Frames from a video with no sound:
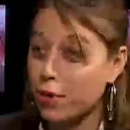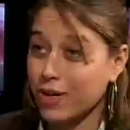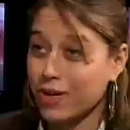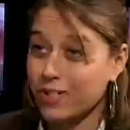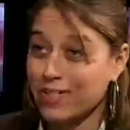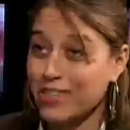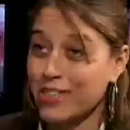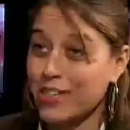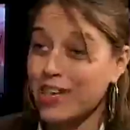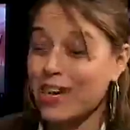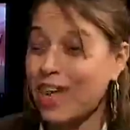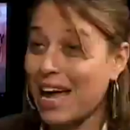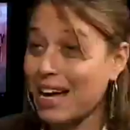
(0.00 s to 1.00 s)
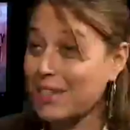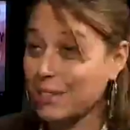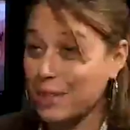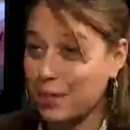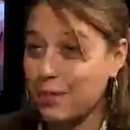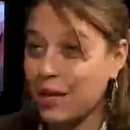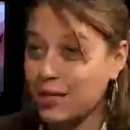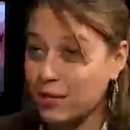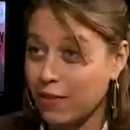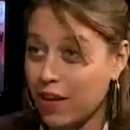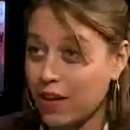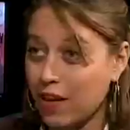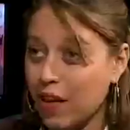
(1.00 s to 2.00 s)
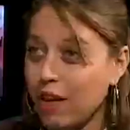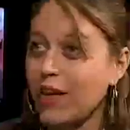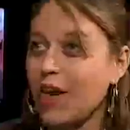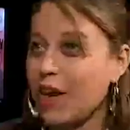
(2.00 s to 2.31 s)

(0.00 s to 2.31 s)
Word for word: organization in Hazleton, Pennsylvania,